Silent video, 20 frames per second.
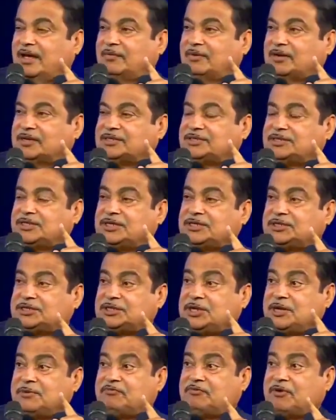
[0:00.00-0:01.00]
our
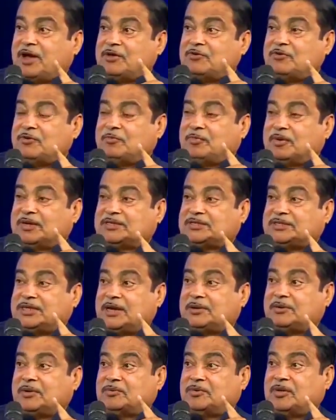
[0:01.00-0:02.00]

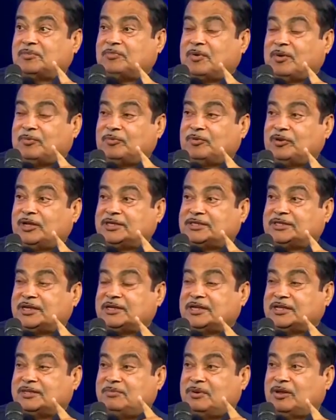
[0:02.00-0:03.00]
65% of the
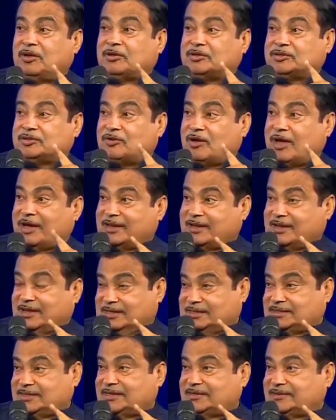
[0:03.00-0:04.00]
population it belongs to
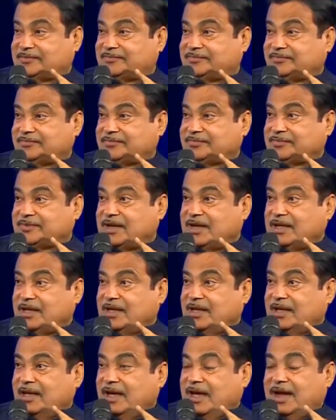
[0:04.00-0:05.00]
agriculture.
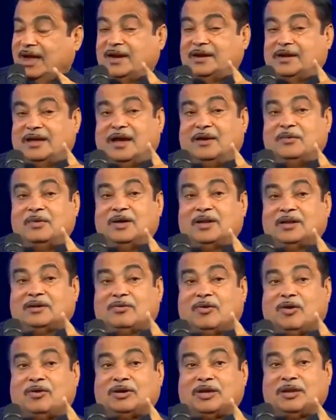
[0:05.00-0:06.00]
And our
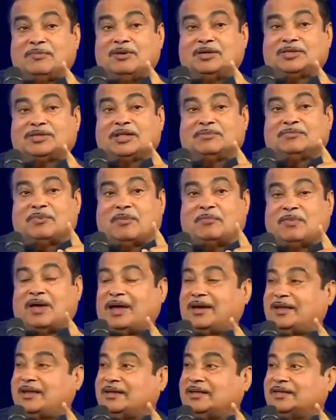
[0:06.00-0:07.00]
contribution from
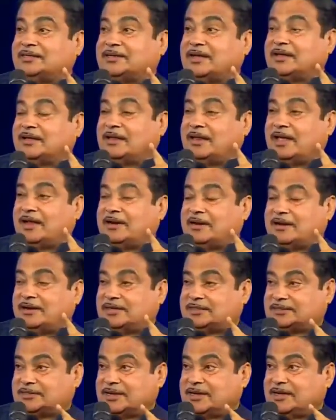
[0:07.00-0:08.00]
agriculture and allied
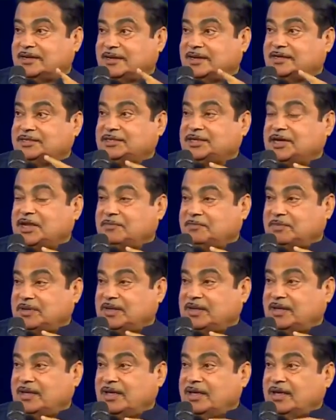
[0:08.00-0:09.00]
industry in
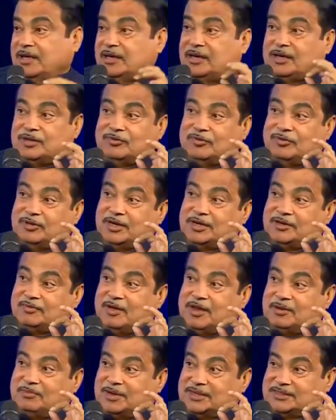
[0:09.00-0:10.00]
GDP is only
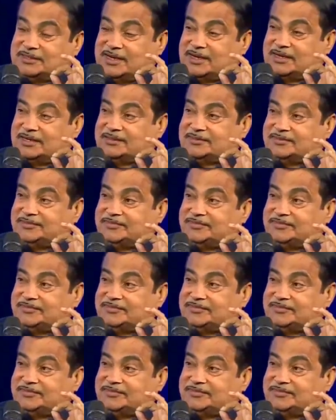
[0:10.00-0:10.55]
12%.